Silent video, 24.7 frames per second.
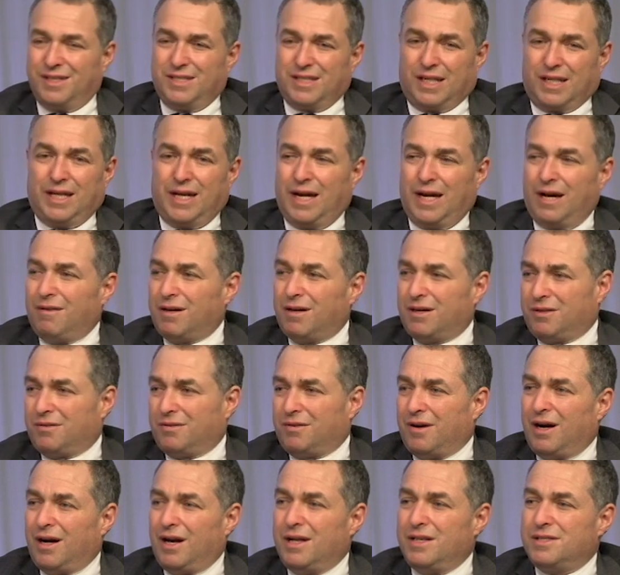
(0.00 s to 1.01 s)
to
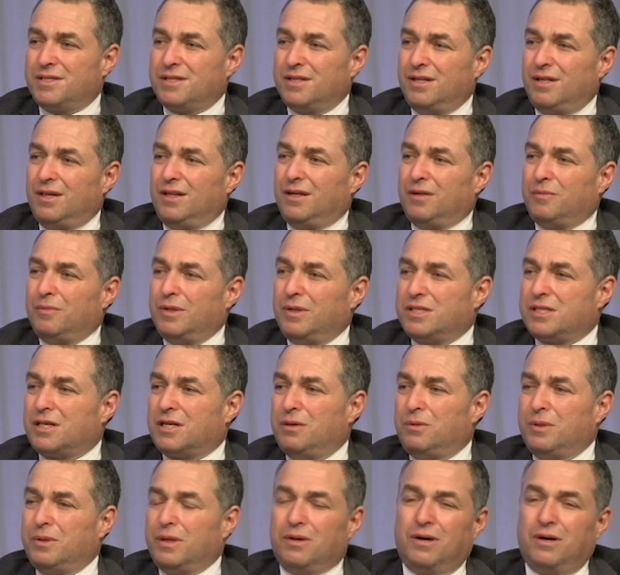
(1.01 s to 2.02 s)
characterize what's
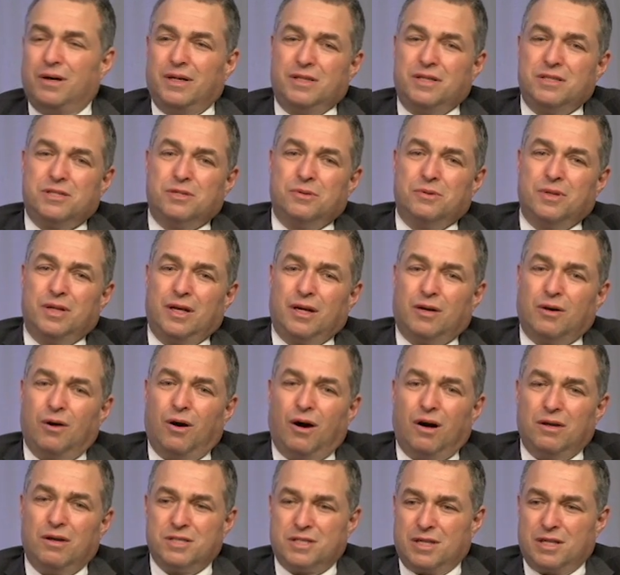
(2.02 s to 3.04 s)
going on, and so they
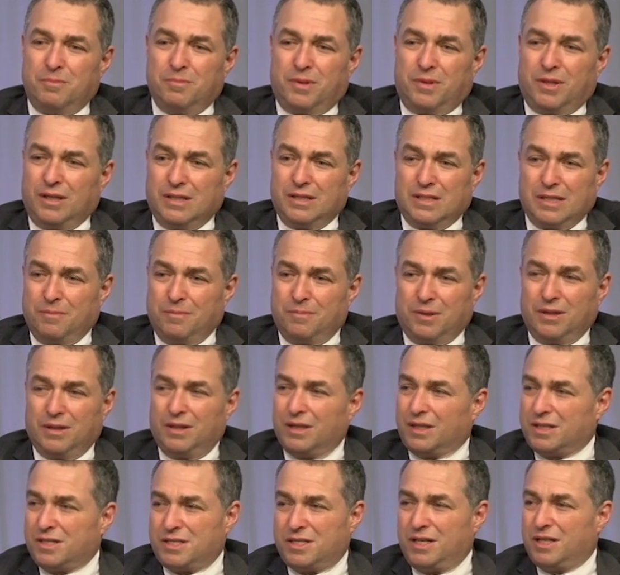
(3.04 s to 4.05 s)
call something
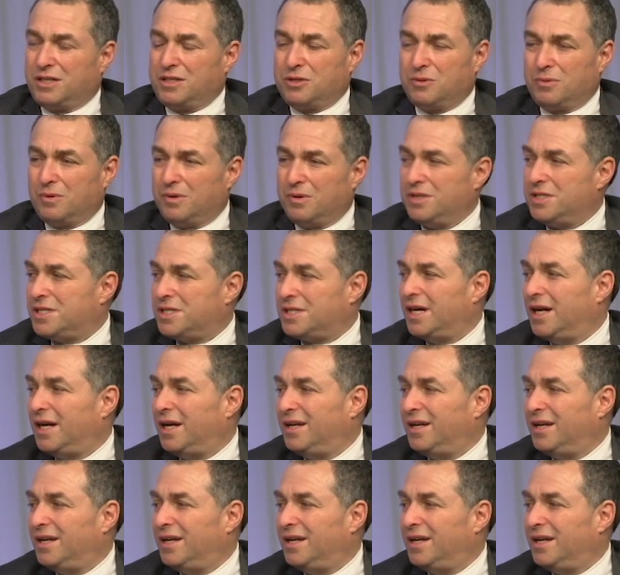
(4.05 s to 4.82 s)
like a sanctuary state.